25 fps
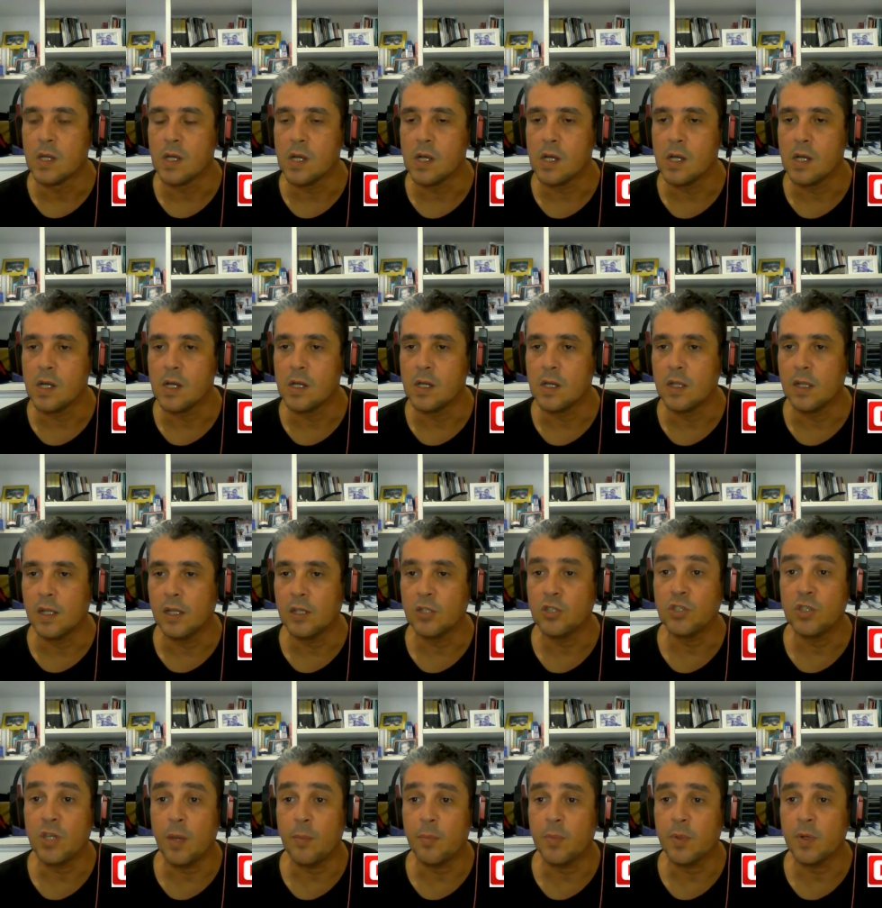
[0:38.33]

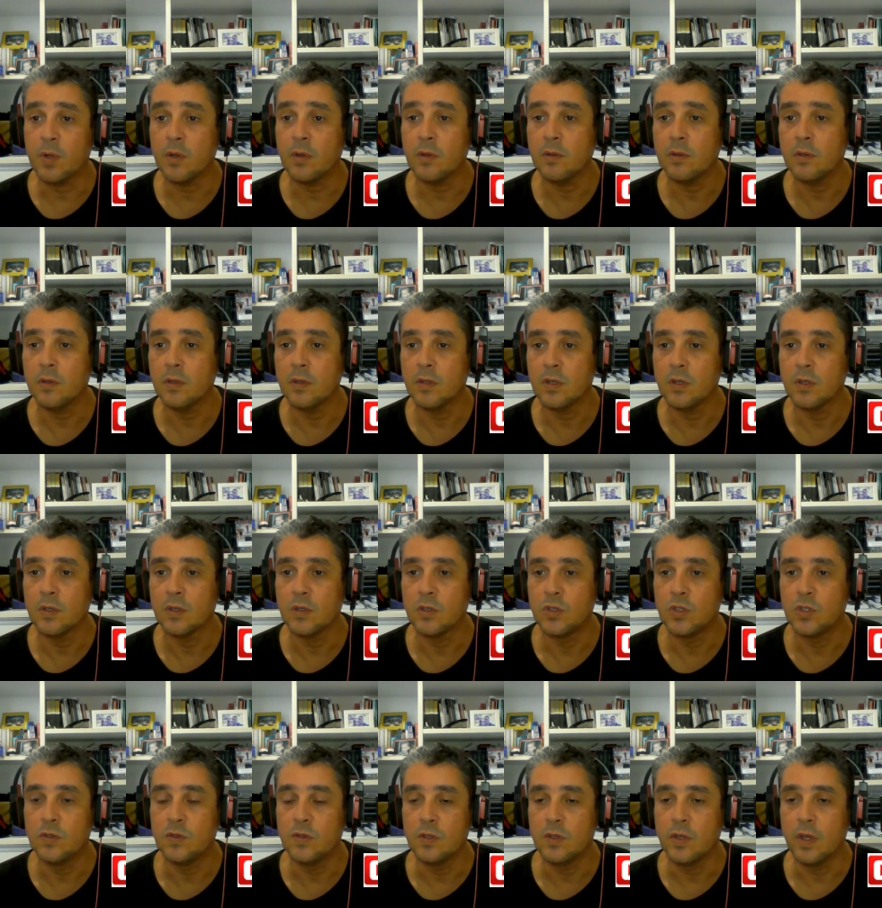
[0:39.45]
last chapter
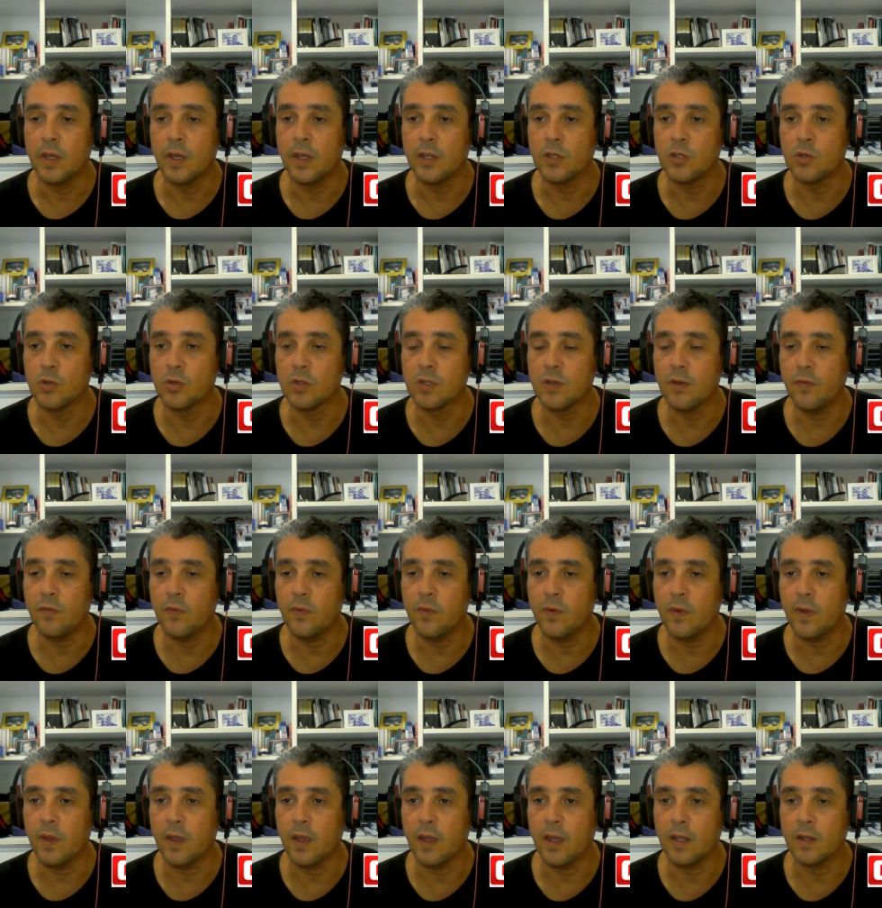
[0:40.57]
Joseph
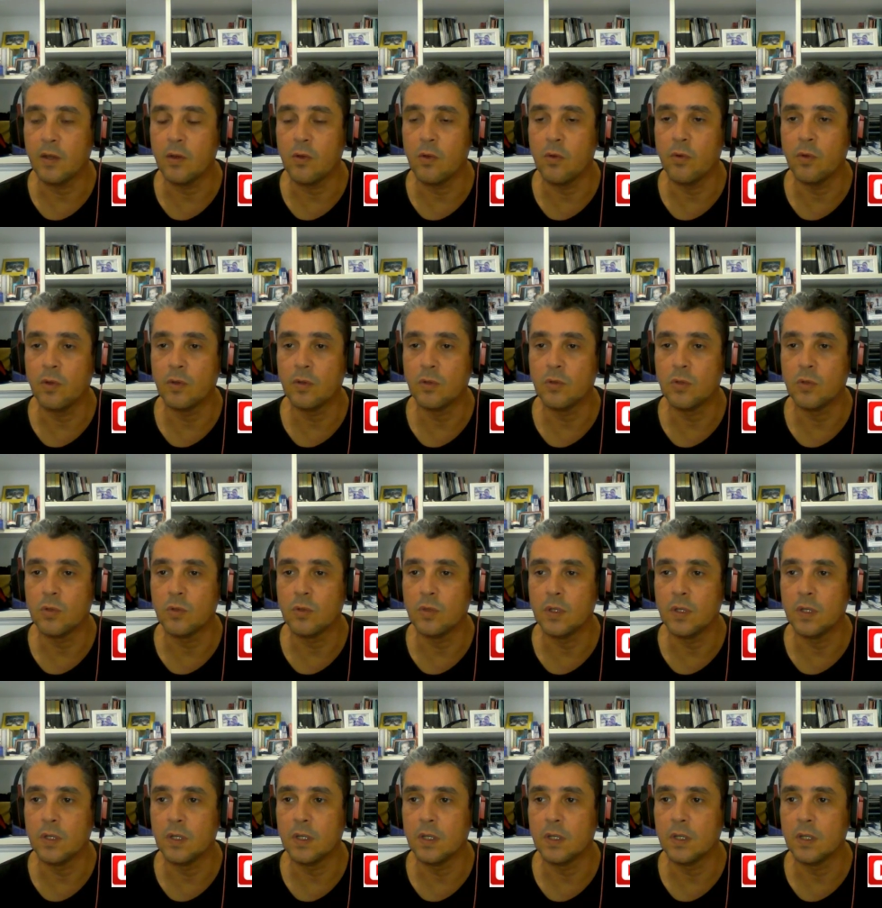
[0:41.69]
had gone to
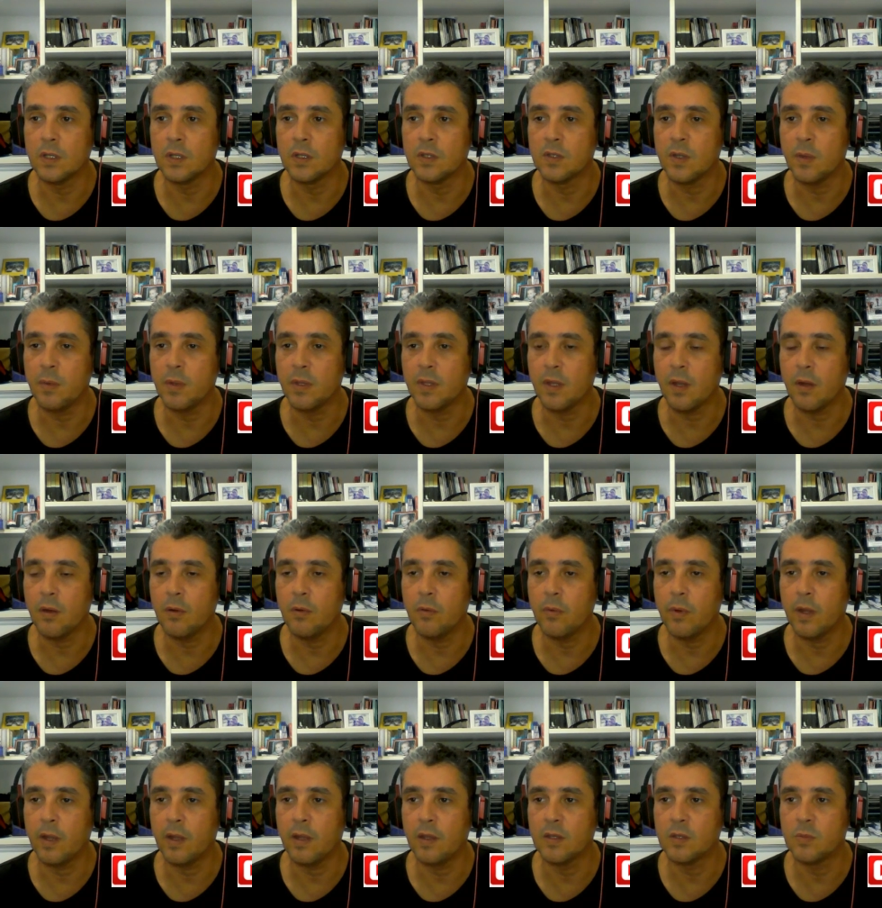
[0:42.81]
the cemetery
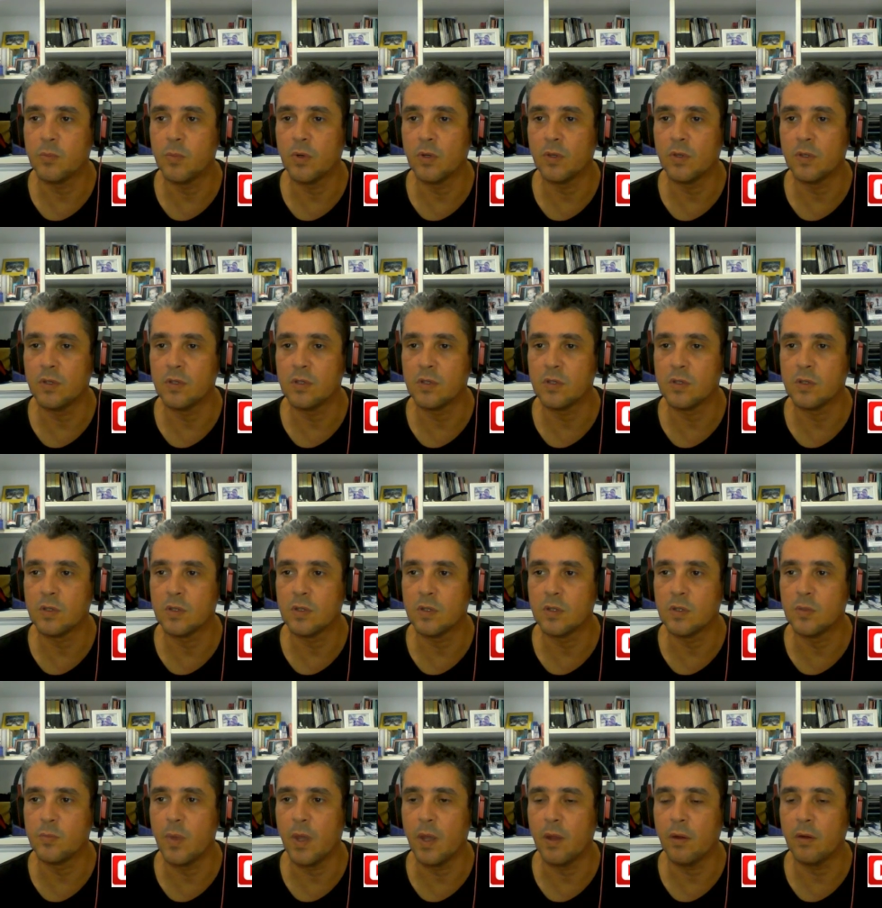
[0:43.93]
where his brother is
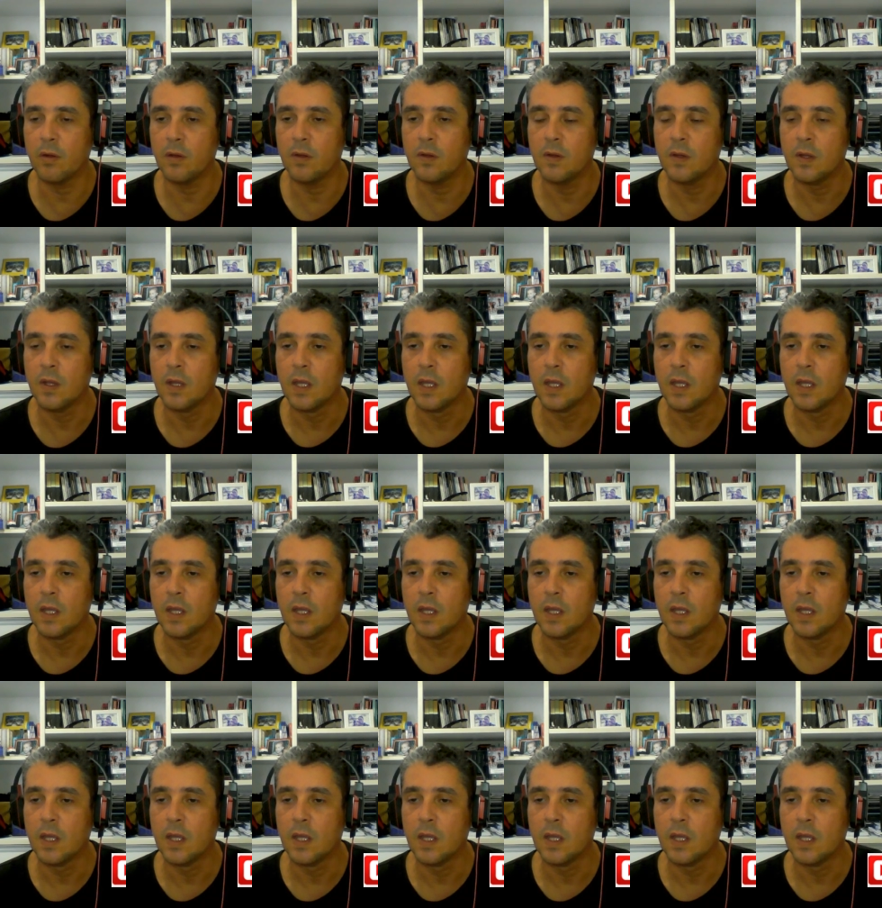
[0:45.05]
buried,